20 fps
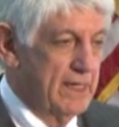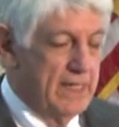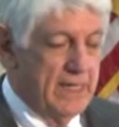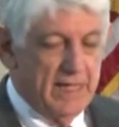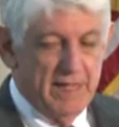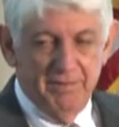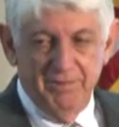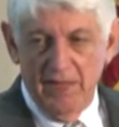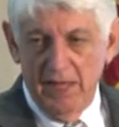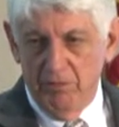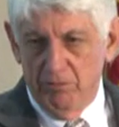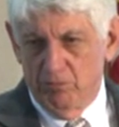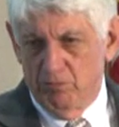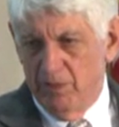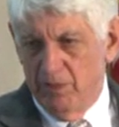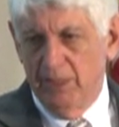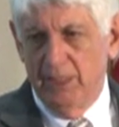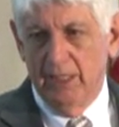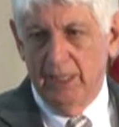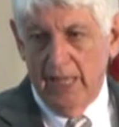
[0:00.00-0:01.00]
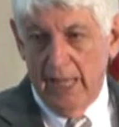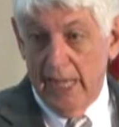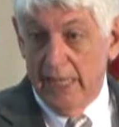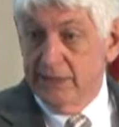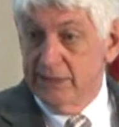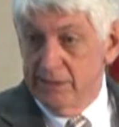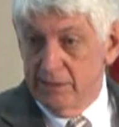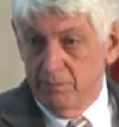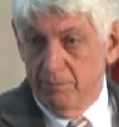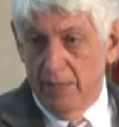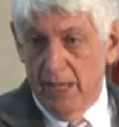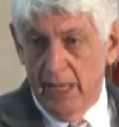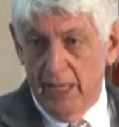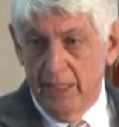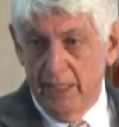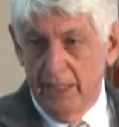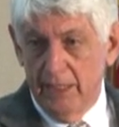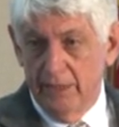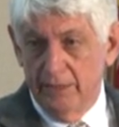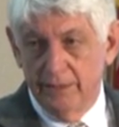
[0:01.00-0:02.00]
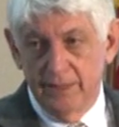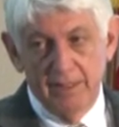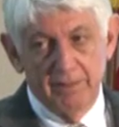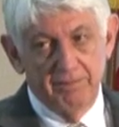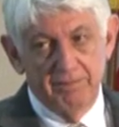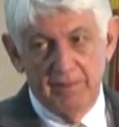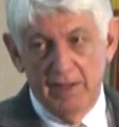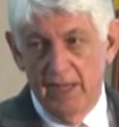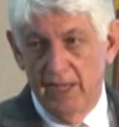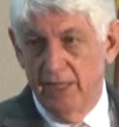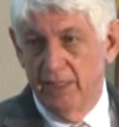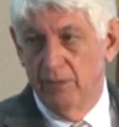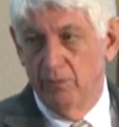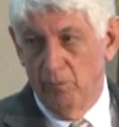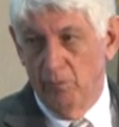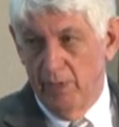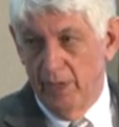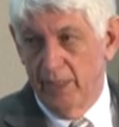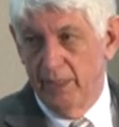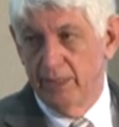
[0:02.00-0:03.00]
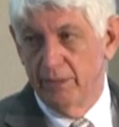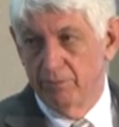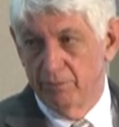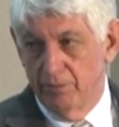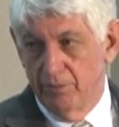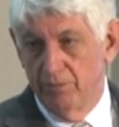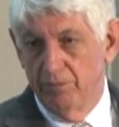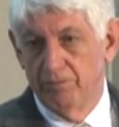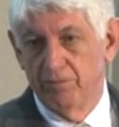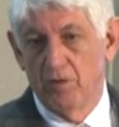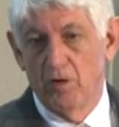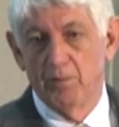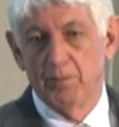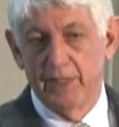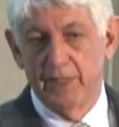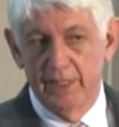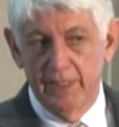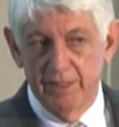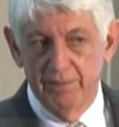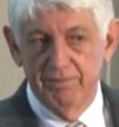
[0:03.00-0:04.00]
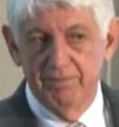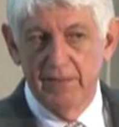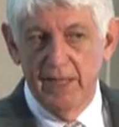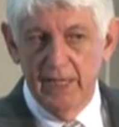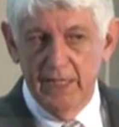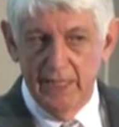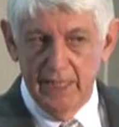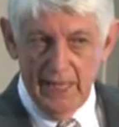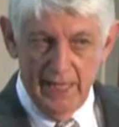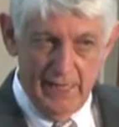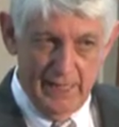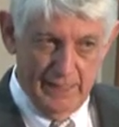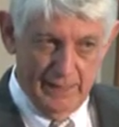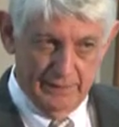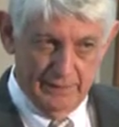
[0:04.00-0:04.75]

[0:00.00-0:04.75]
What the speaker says: if they really like somebody, they'll find a way to root for them if they can,